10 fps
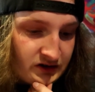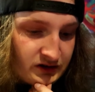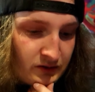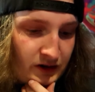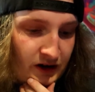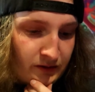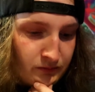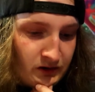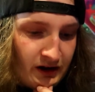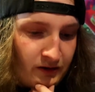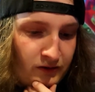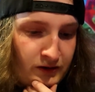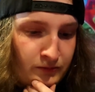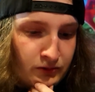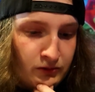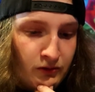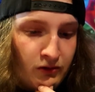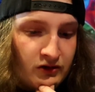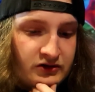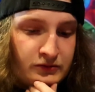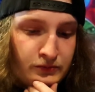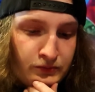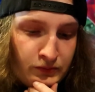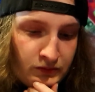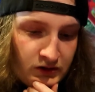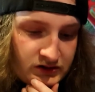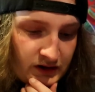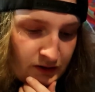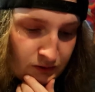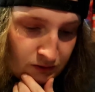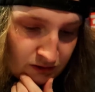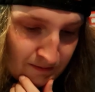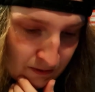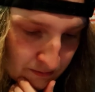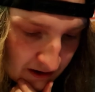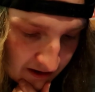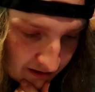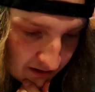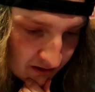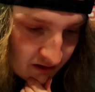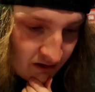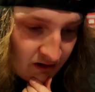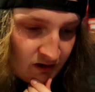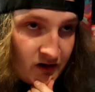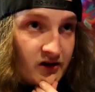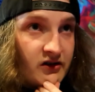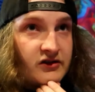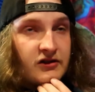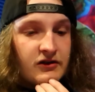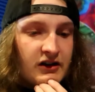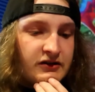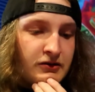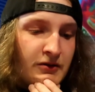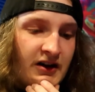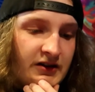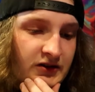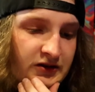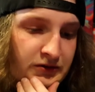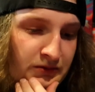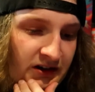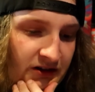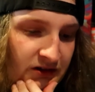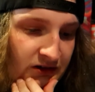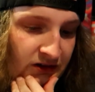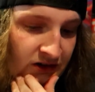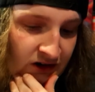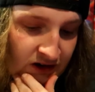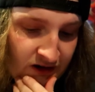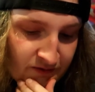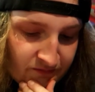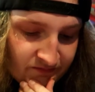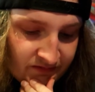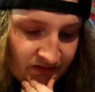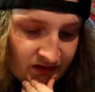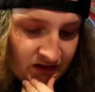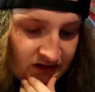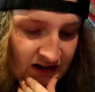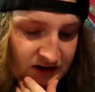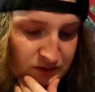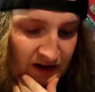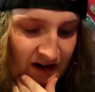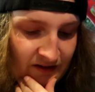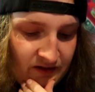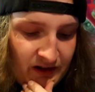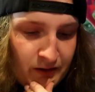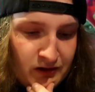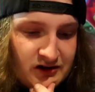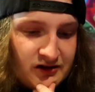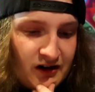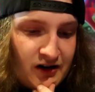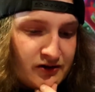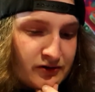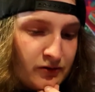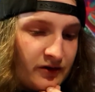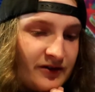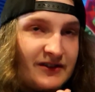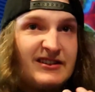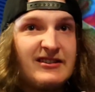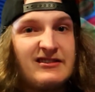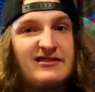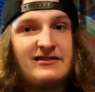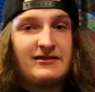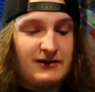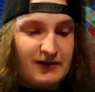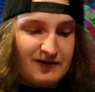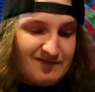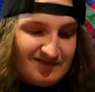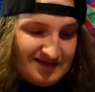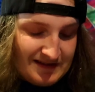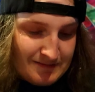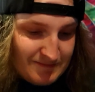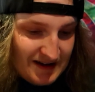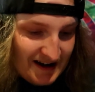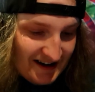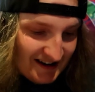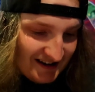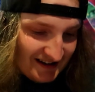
So we got black, green, blue, orange, and look like cream or pink. So not too bad, not too bad. Next we have the grid soccer shorts. These are, yeah.